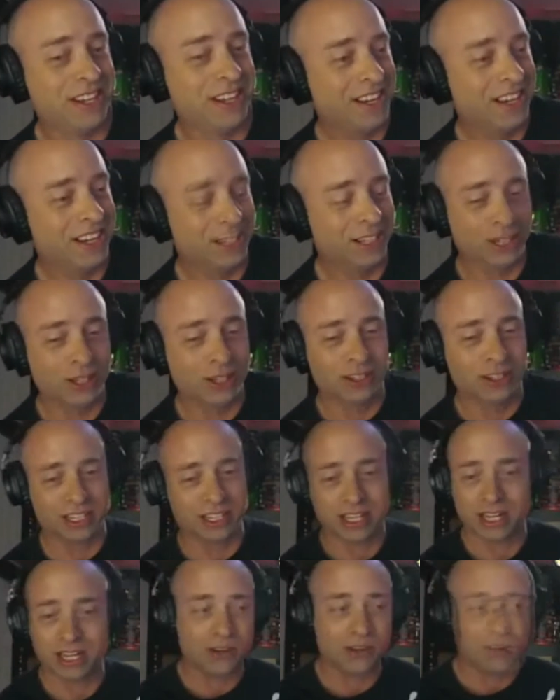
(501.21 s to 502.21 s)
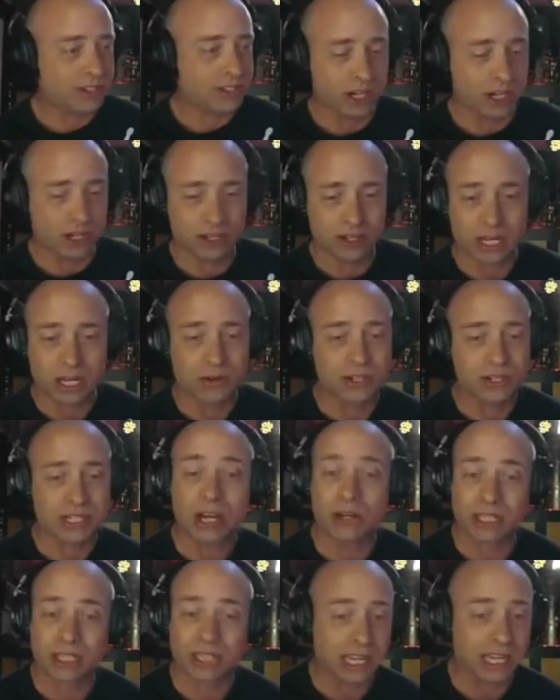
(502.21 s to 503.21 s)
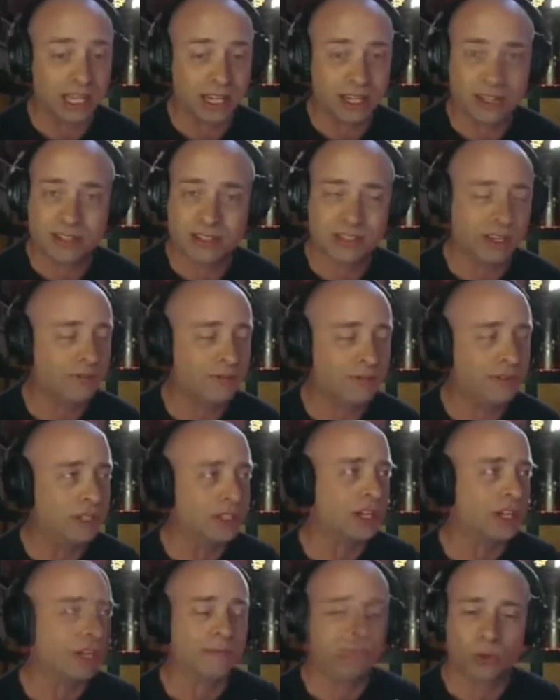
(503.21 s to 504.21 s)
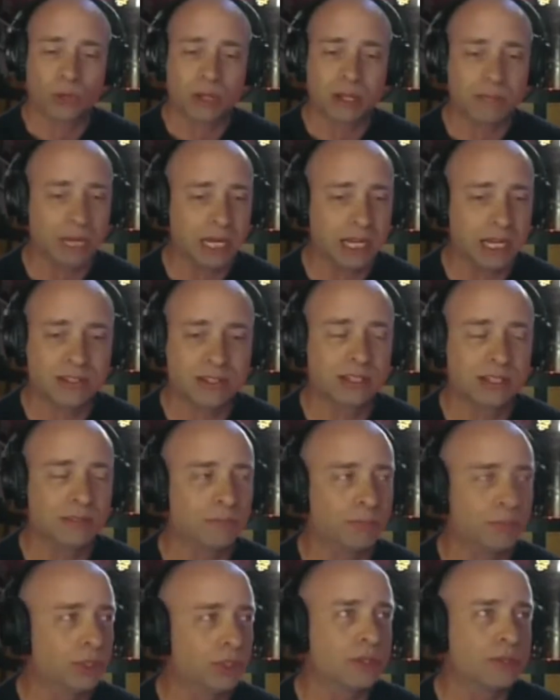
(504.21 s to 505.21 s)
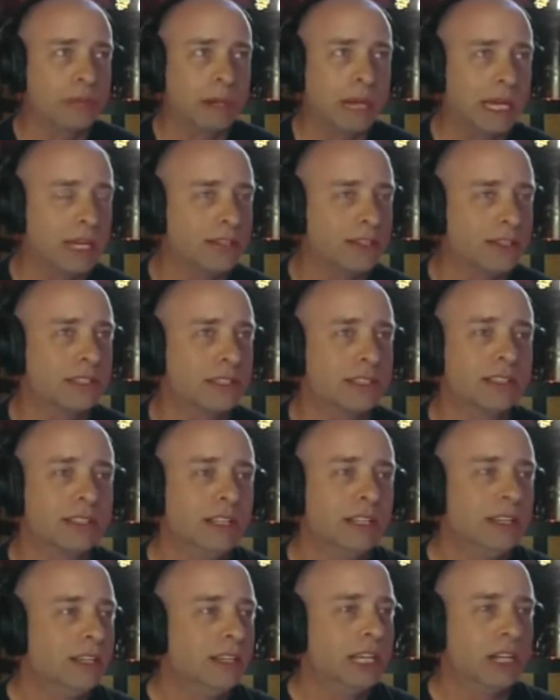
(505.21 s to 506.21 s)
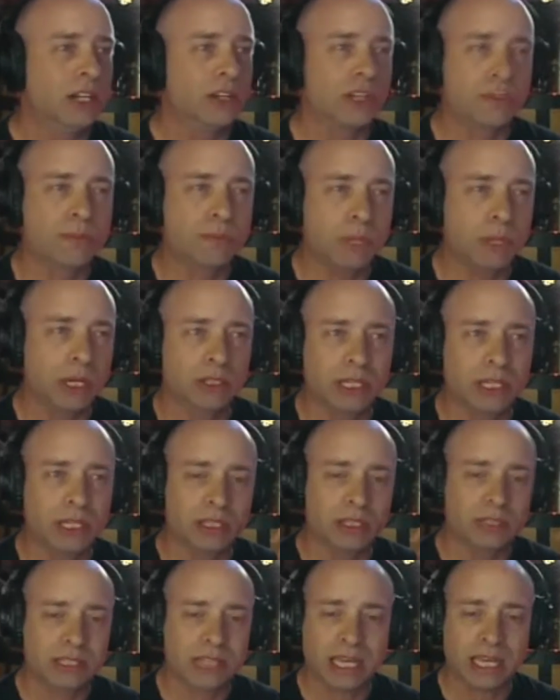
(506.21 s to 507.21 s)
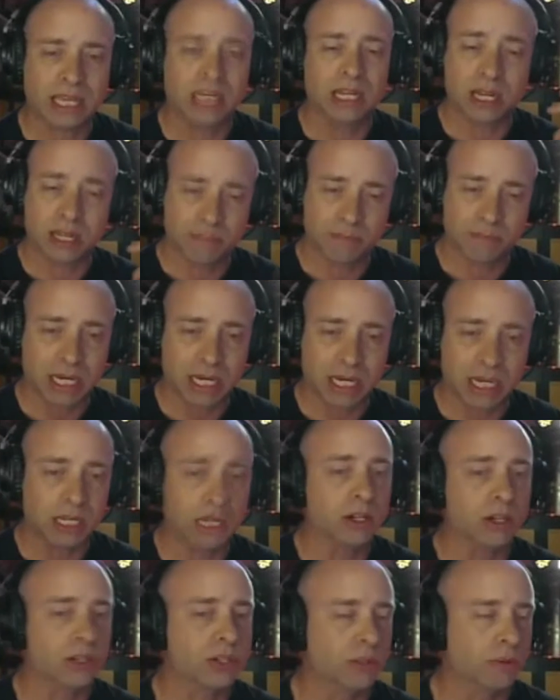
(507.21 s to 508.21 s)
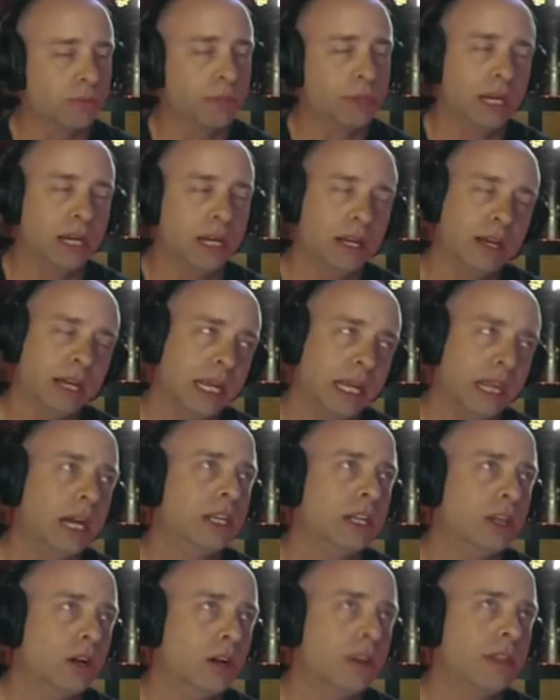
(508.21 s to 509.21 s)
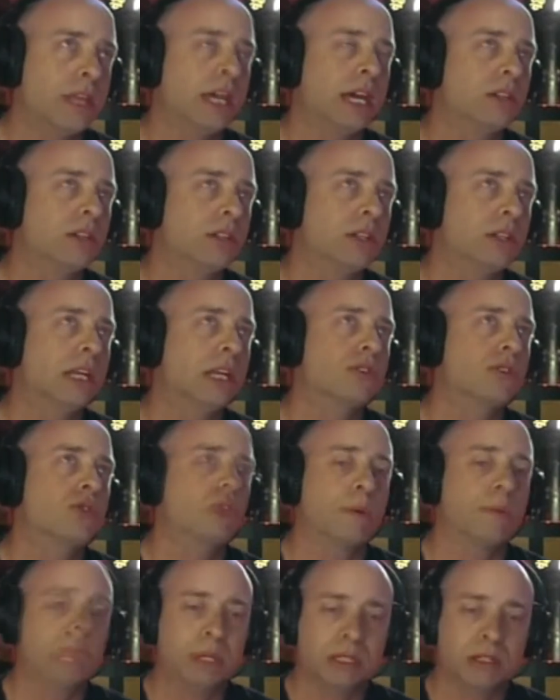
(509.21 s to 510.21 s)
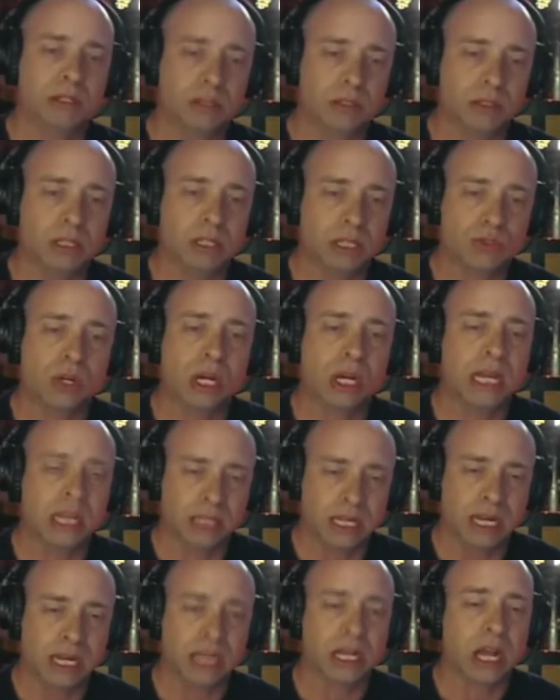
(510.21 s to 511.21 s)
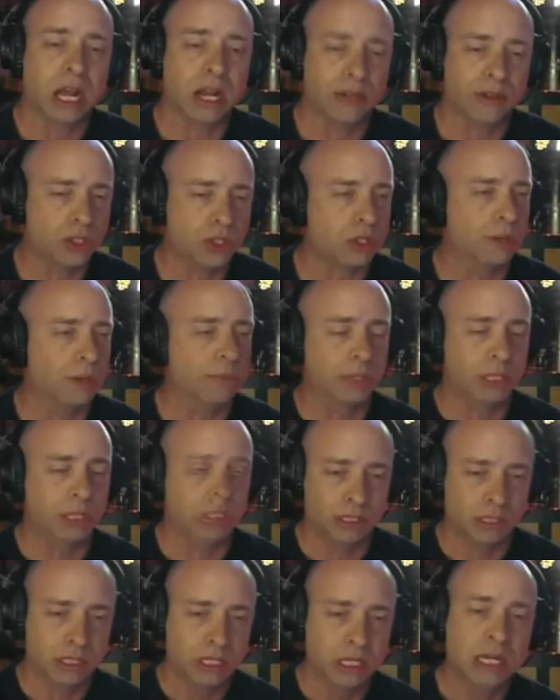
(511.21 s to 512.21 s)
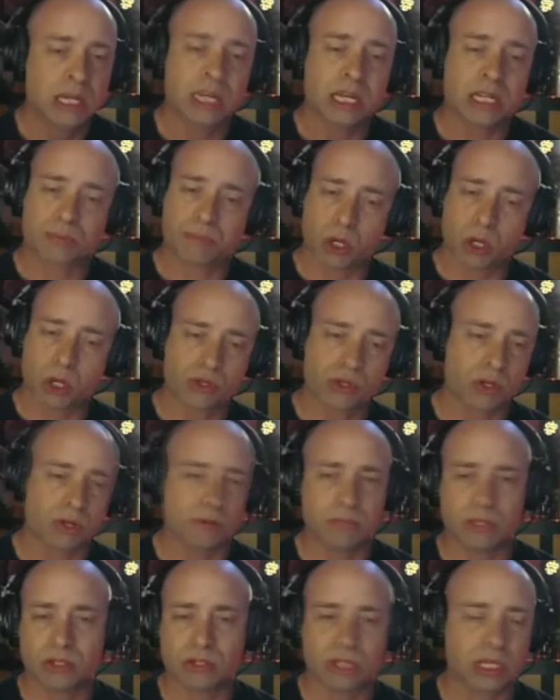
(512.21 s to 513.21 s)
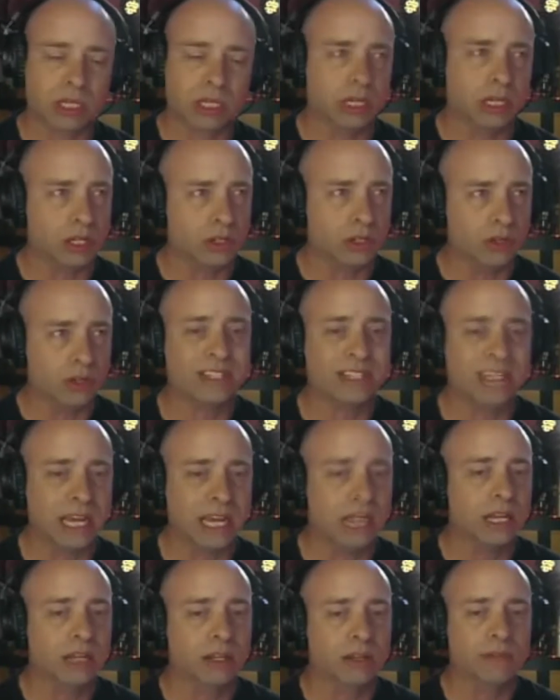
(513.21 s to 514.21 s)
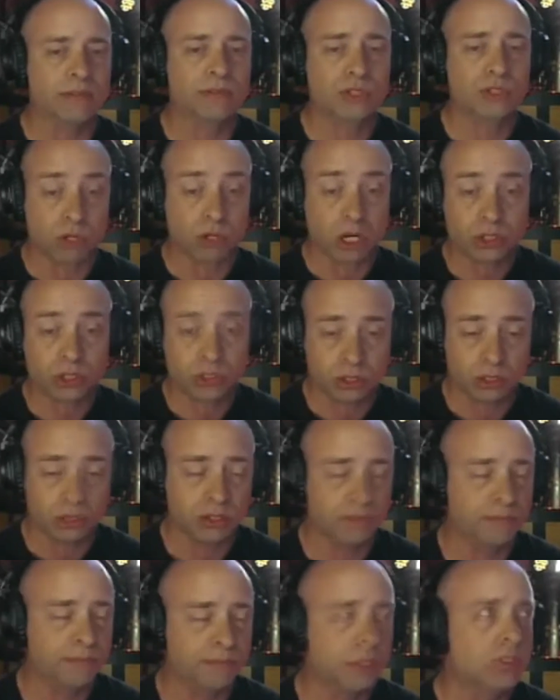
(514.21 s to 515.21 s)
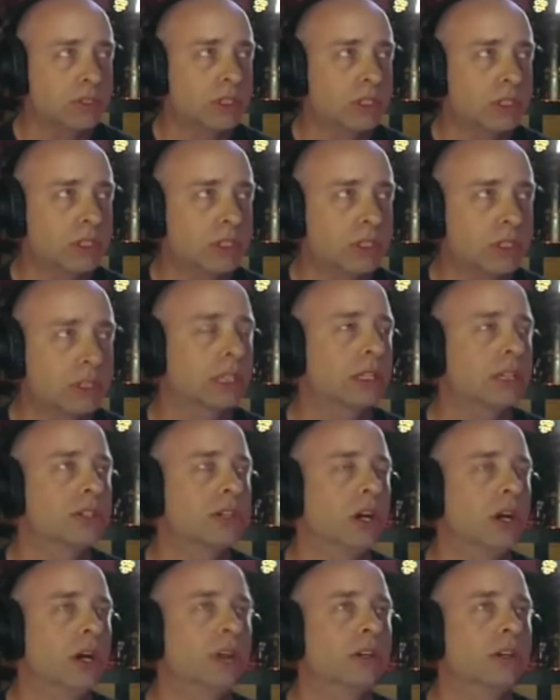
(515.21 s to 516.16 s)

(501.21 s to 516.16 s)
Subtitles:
And I was out gigging and stuff in top 40 bands and blues bands, and, you know, just purely taking it in by ear. So, but I know that trumpet, the training that I got on the trumpet and exposure to music and understanding of structure of music and songs,